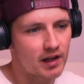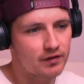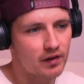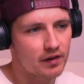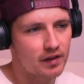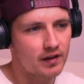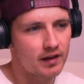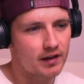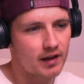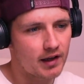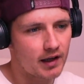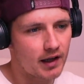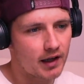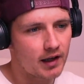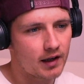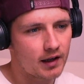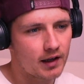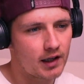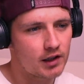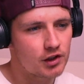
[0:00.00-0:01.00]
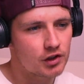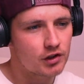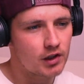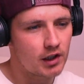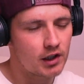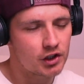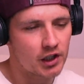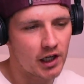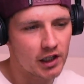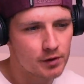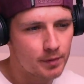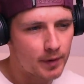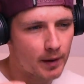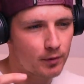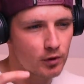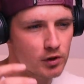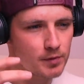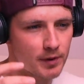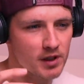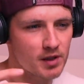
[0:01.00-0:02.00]
everything, didn't he? He changed
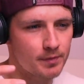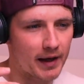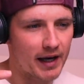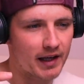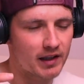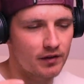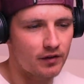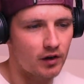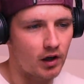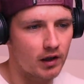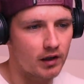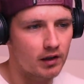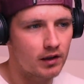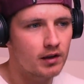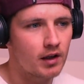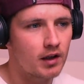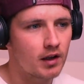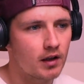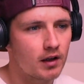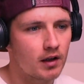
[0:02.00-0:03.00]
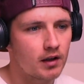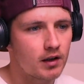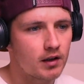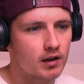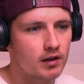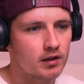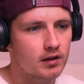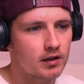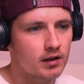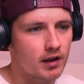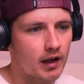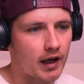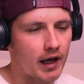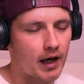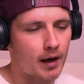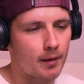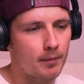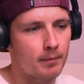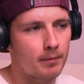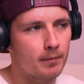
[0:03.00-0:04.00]
people's perspective on
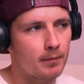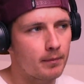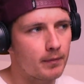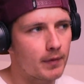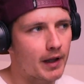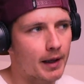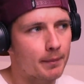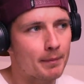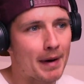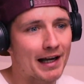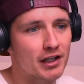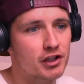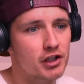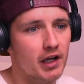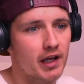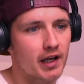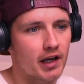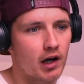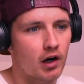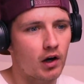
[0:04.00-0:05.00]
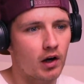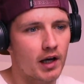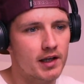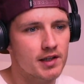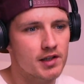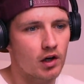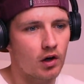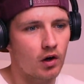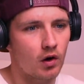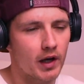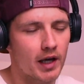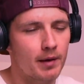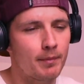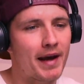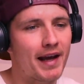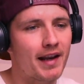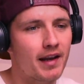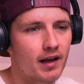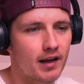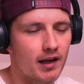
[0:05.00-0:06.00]
like magic as a whole. He
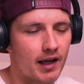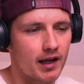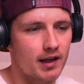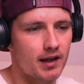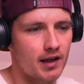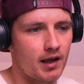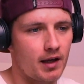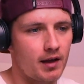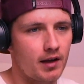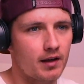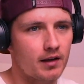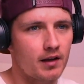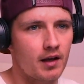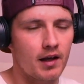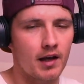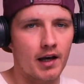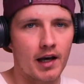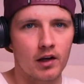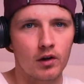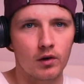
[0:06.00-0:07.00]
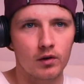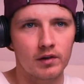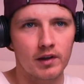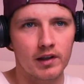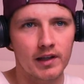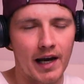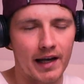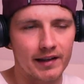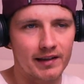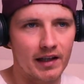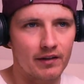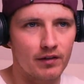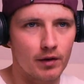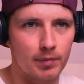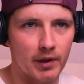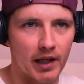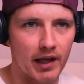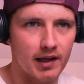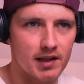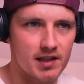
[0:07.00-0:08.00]
made it like I know you had
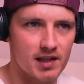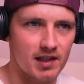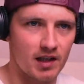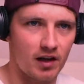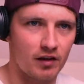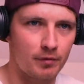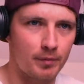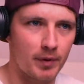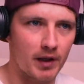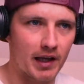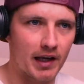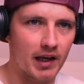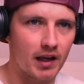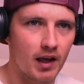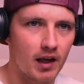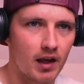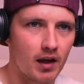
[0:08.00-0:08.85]
David Blaine and stuff, but like